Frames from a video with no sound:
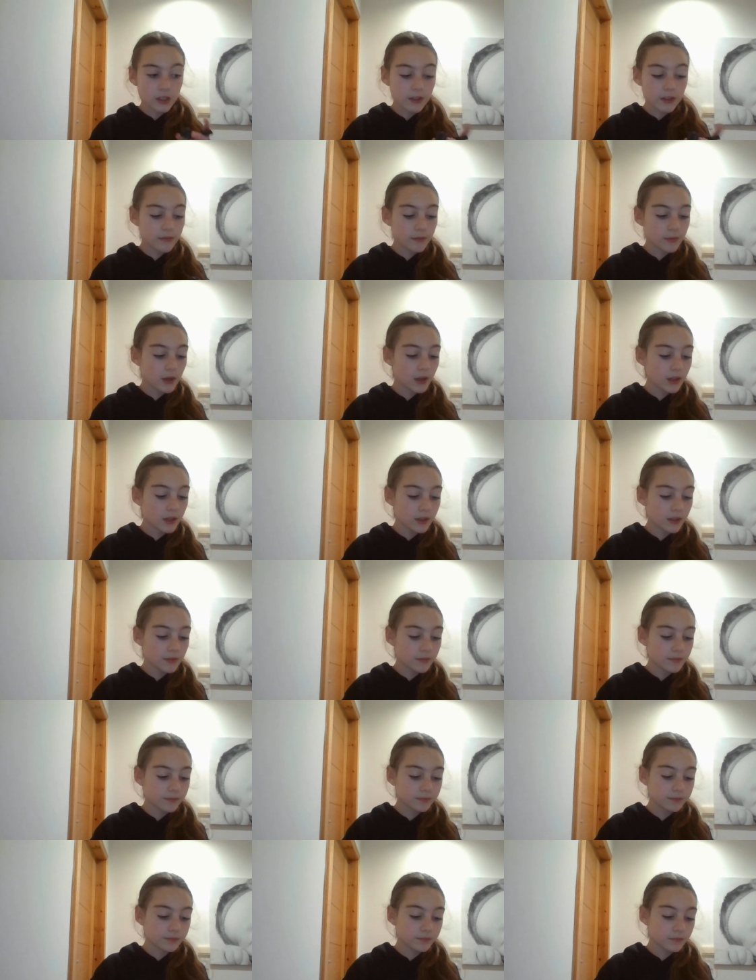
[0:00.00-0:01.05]
I am I
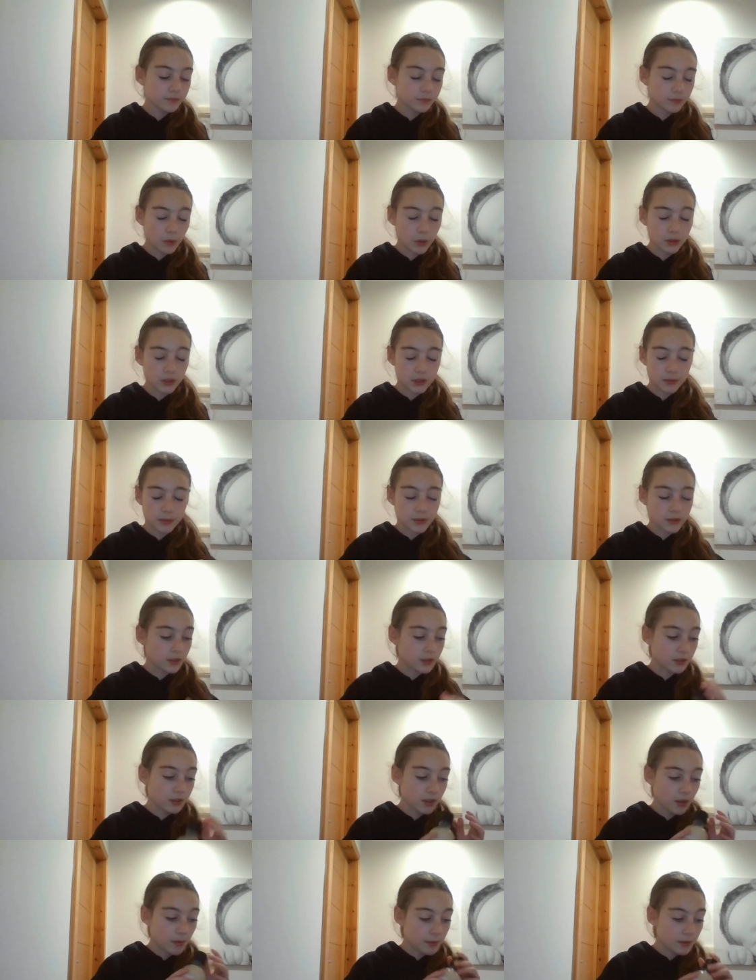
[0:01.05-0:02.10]
body oh, smells like
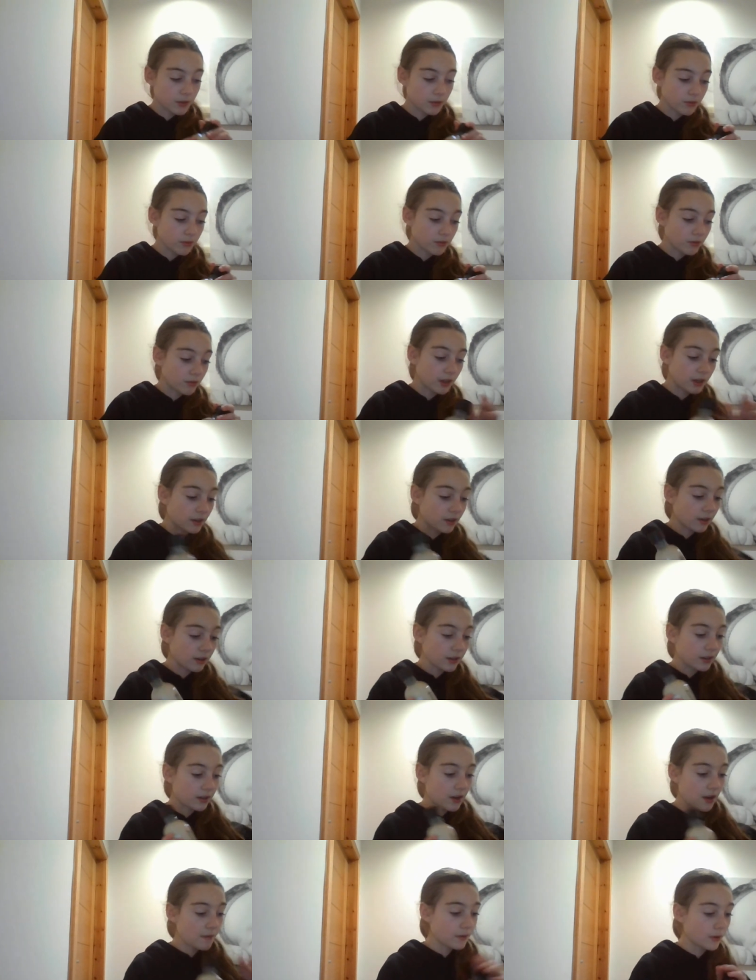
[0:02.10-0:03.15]
this, I'll be great
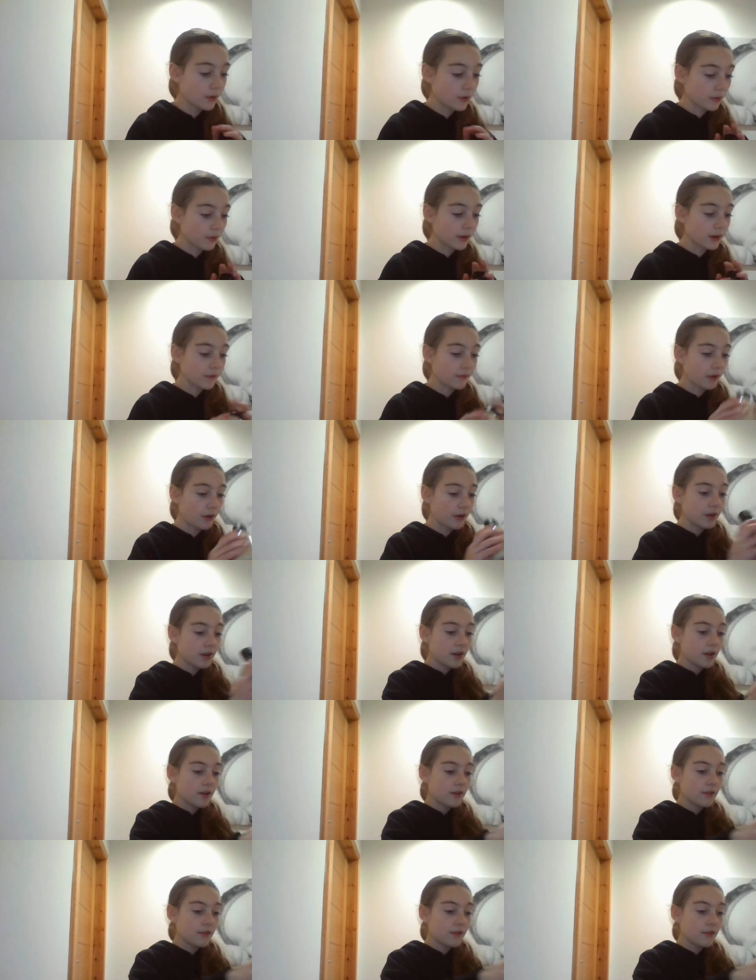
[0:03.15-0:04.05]
like having great fun.